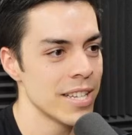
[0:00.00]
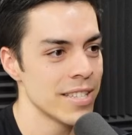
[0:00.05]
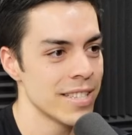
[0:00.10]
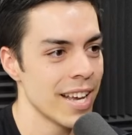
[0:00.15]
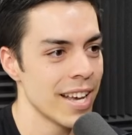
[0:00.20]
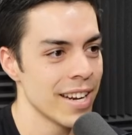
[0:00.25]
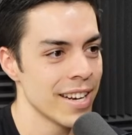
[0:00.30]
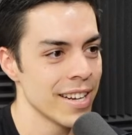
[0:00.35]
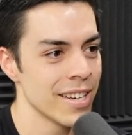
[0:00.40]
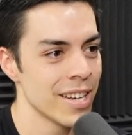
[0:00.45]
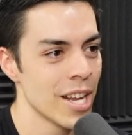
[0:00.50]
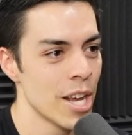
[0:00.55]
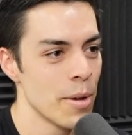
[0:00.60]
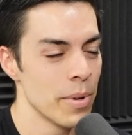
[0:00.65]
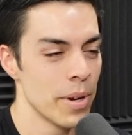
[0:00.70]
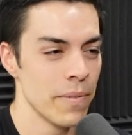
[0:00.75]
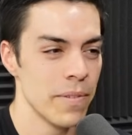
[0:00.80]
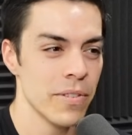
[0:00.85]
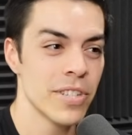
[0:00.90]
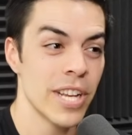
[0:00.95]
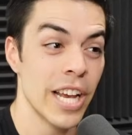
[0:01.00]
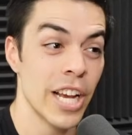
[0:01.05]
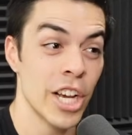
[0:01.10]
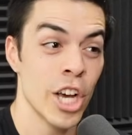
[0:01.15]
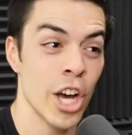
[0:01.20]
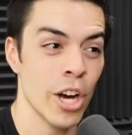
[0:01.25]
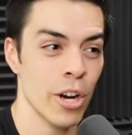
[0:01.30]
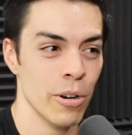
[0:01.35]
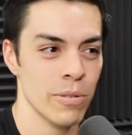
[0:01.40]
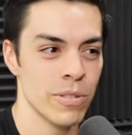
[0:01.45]
at it. But if you say
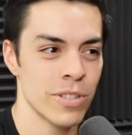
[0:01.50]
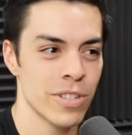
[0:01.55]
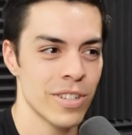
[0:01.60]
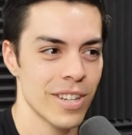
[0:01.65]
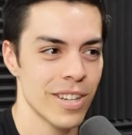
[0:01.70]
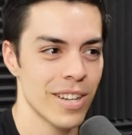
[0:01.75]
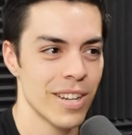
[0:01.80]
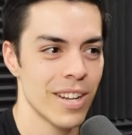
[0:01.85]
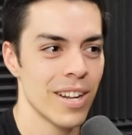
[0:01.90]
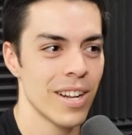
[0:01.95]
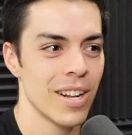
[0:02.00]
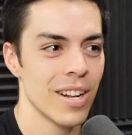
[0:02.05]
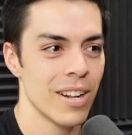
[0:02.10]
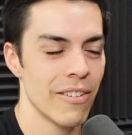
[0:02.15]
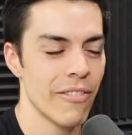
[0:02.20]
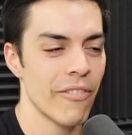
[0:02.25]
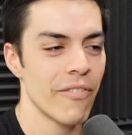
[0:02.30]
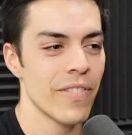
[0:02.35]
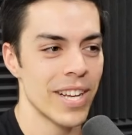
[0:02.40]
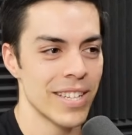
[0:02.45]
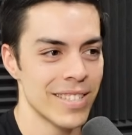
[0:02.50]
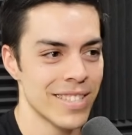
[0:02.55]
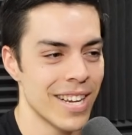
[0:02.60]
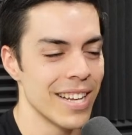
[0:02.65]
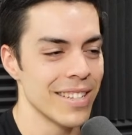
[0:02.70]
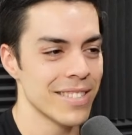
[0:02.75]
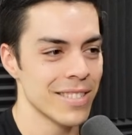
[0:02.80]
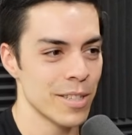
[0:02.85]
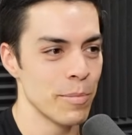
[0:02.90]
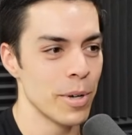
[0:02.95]
coach, that's
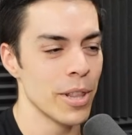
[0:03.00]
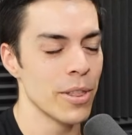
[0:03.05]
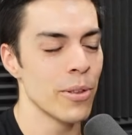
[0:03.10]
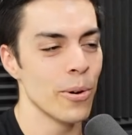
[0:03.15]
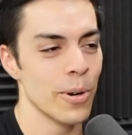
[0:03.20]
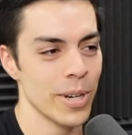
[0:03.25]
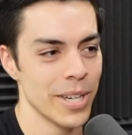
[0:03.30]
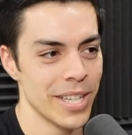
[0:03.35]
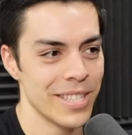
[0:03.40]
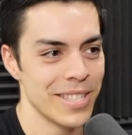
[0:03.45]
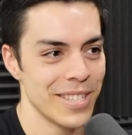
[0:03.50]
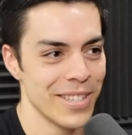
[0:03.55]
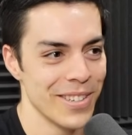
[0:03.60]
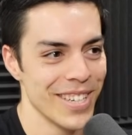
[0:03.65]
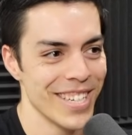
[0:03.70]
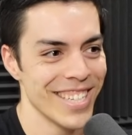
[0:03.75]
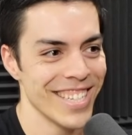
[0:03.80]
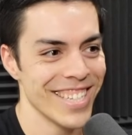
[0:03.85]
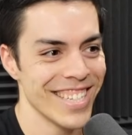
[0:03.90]
got some authority to it.